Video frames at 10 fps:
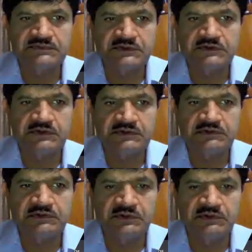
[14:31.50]
you have
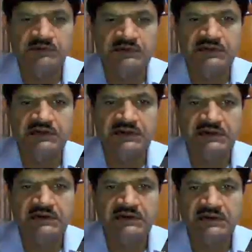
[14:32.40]
to go over there
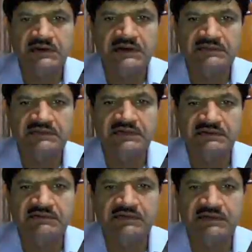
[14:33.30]
and see
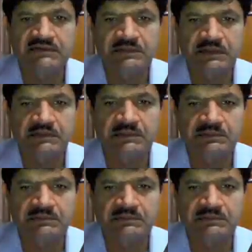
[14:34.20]
where is the problem.